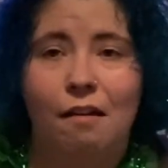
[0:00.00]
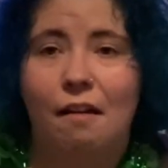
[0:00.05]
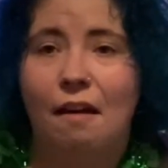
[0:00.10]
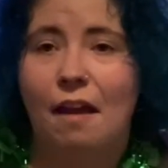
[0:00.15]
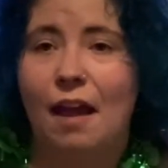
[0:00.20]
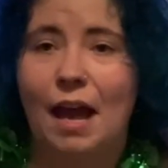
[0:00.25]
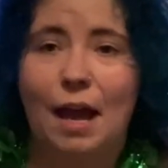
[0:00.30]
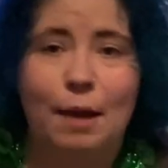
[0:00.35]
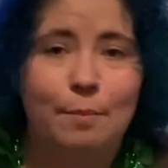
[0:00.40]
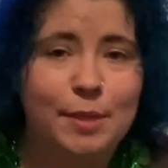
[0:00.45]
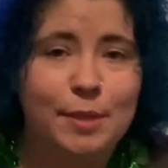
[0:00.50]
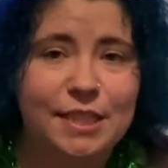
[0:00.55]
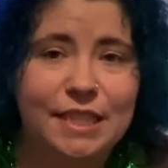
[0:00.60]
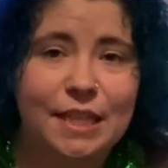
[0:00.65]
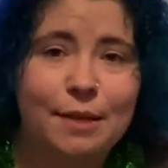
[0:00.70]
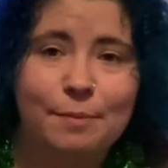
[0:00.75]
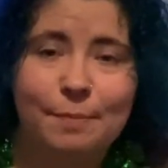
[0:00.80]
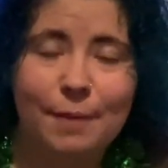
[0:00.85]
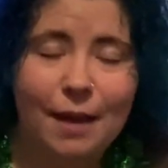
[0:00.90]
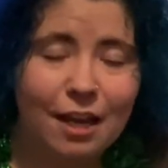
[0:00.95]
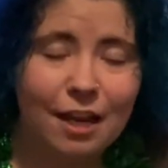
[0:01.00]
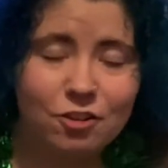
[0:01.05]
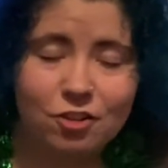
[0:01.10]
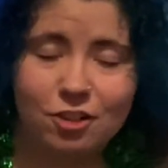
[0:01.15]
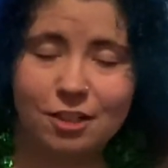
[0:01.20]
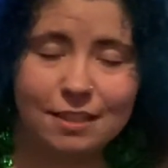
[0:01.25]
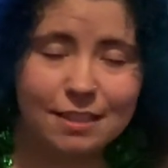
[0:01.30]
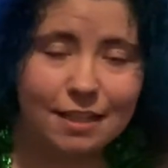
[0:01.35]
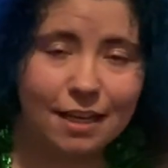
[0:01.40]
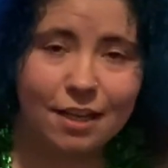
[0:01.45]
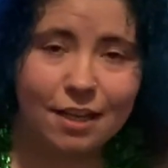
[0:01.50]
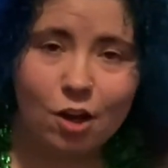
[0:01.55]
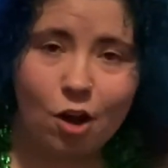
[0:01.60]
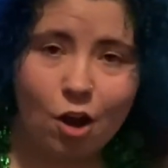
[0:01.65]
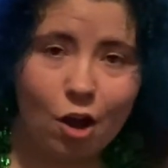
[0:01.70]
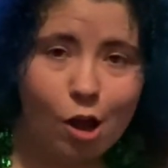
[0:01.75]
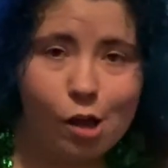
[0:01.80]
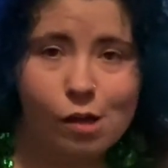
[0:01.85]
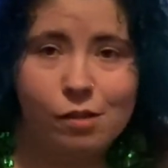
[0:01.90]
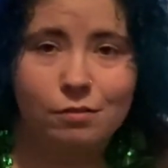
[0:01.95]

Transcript: happy St. Patrick's Day, y'all.